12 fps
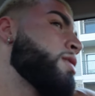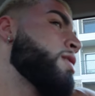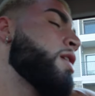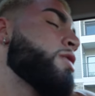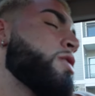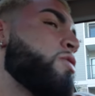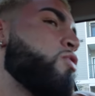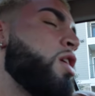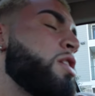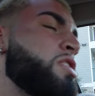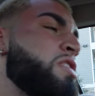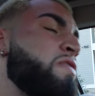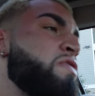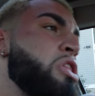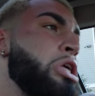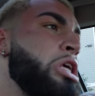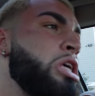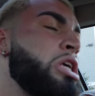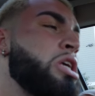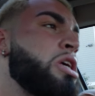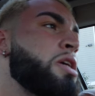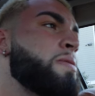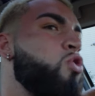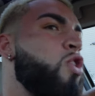session relatively,
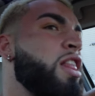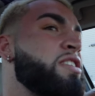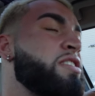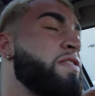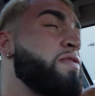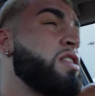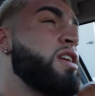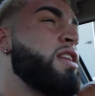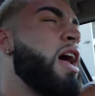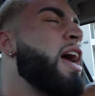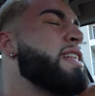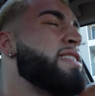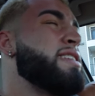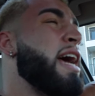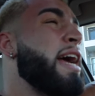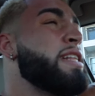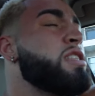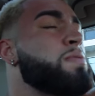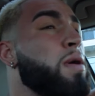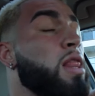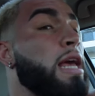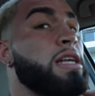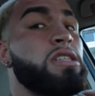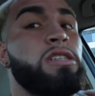relatively not intense, but
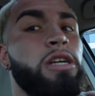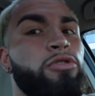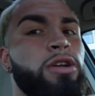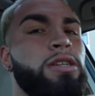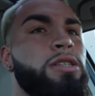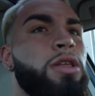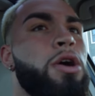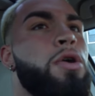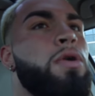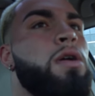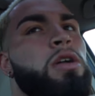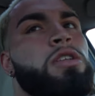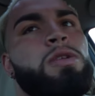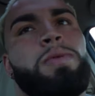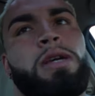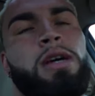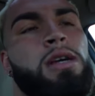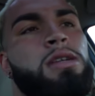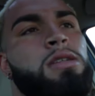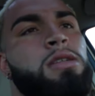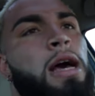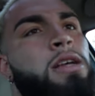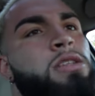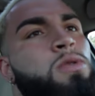like serious though, just because
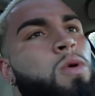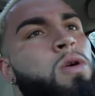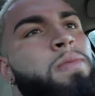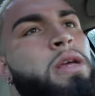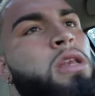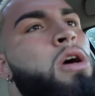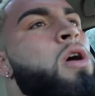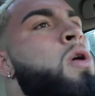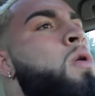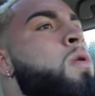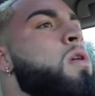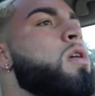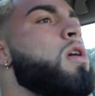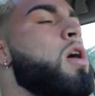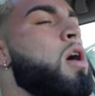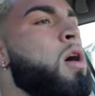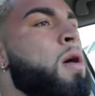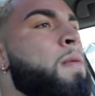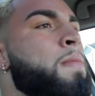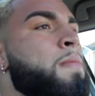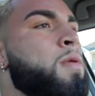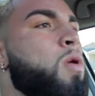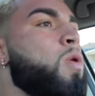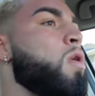as you all may know,
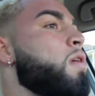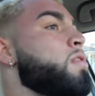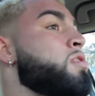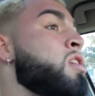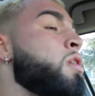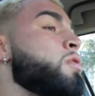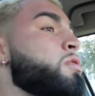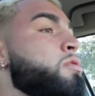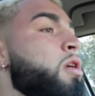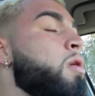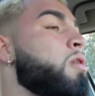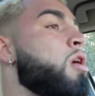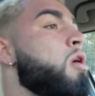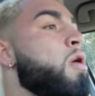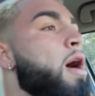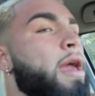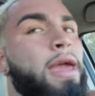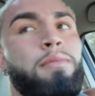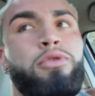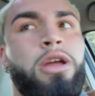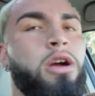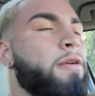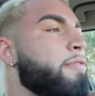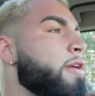um, or to those who don't know, I am
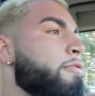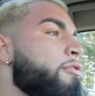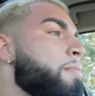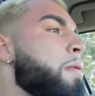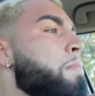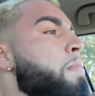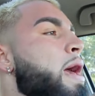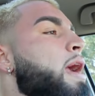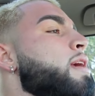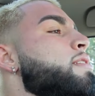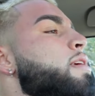recovering from a pec